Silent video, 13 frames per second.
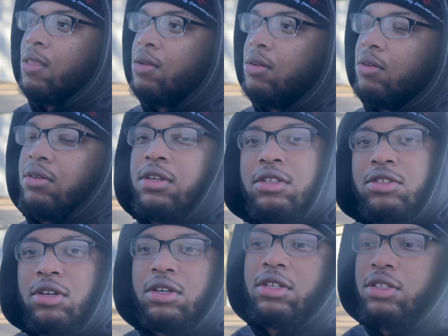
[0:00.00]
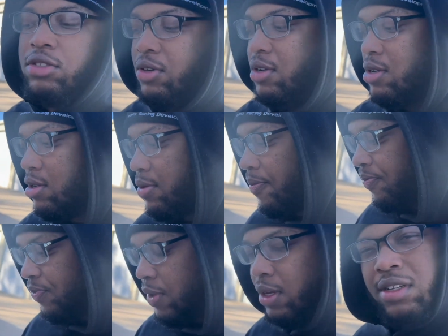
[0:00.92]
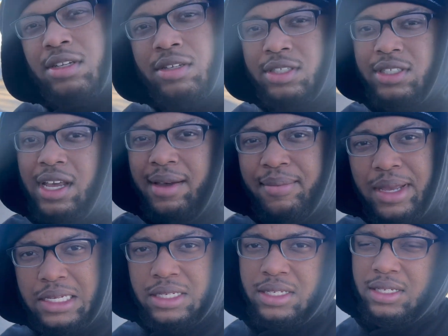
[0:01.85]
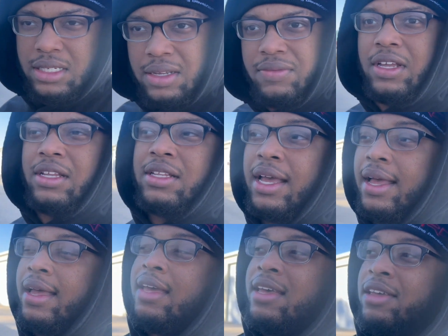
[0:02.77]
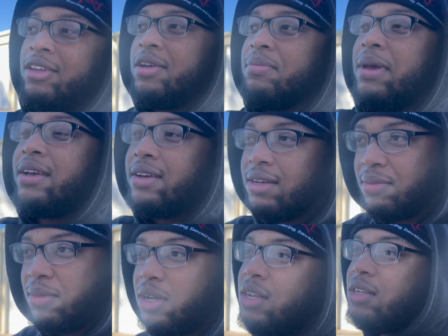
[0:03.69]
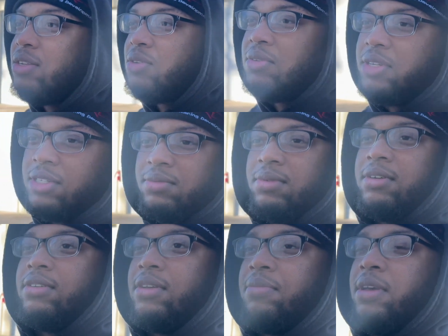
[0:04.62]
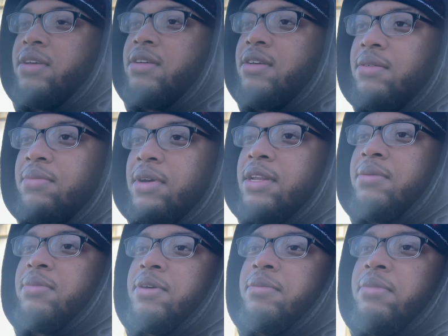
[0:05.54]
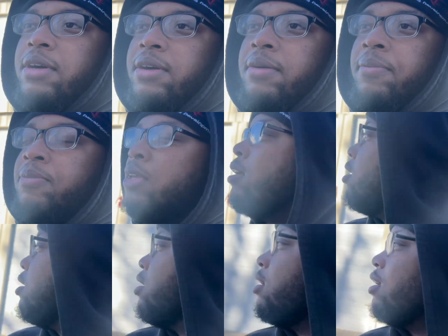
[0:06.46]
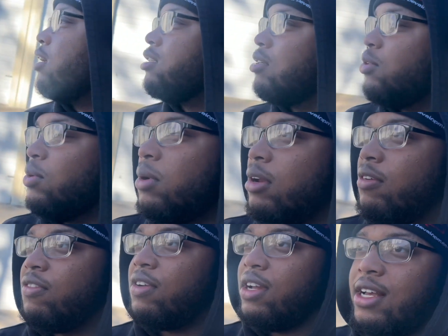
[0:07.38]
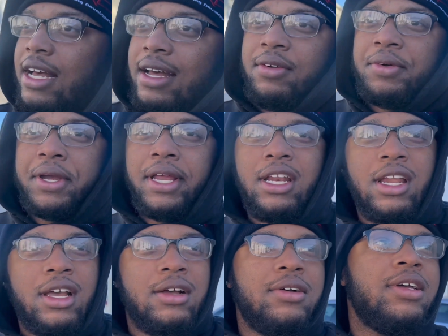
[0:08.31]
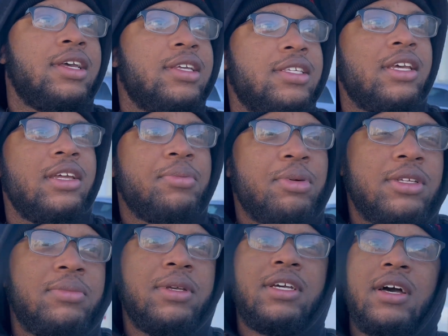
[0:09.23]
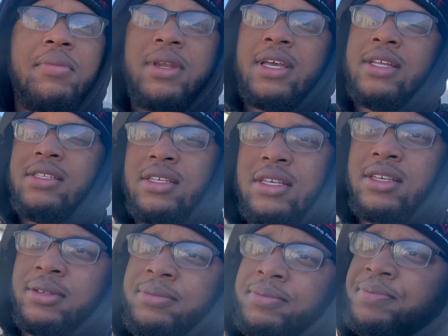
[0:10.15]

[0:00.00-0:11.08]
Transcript: You know, get a truck and a trailer. A little side business and stuff like that. You can make good money doing this, bro. You can make good money, bro. But yeah, so we waiting for the guy right now. He said he's supposed to be coming at 10.